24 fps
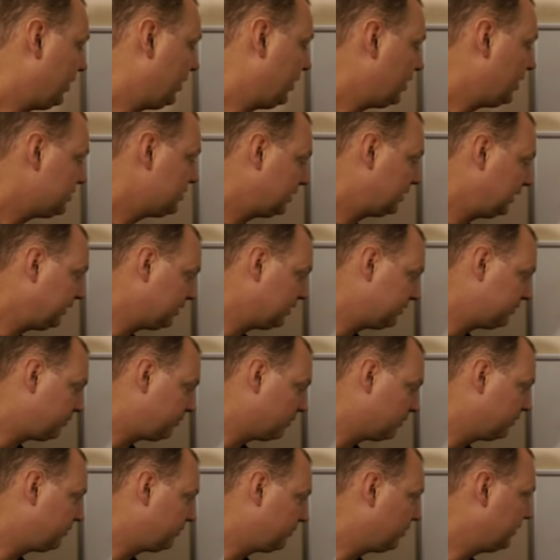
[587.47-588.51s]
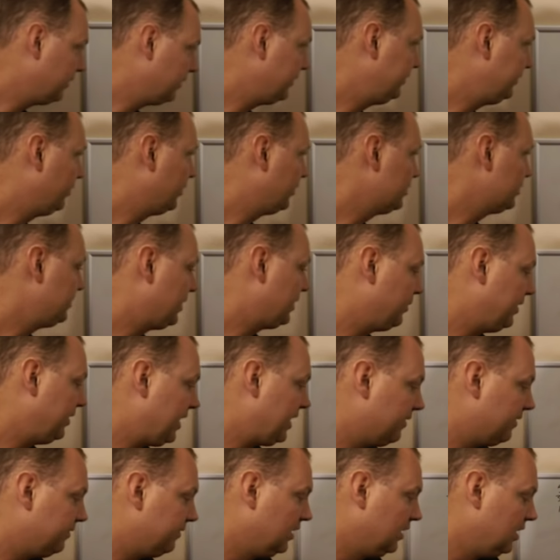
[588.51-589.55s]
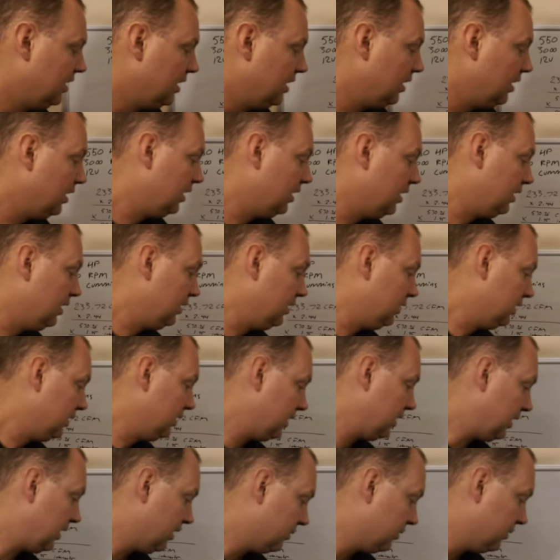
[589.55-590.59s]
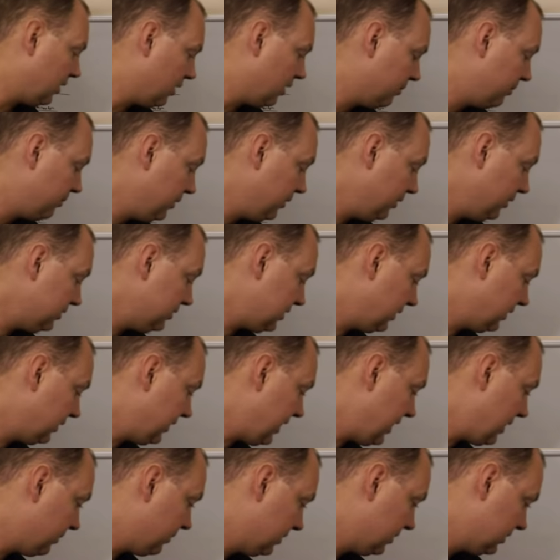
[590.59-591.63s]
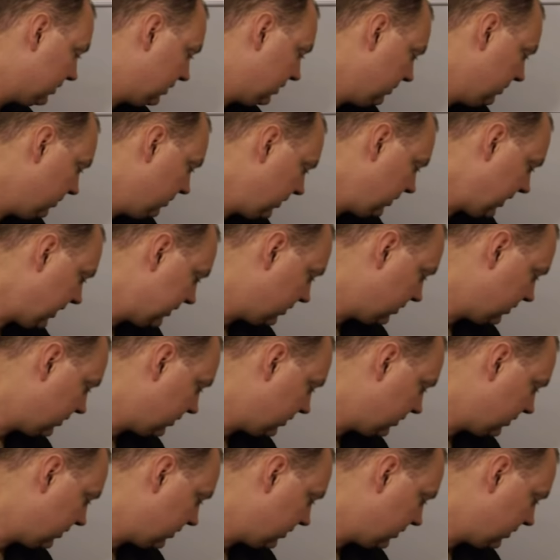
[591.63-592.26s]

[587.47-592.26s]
Where is it going to give us? 40, 50 horsepower. We have our, our boost on that was, what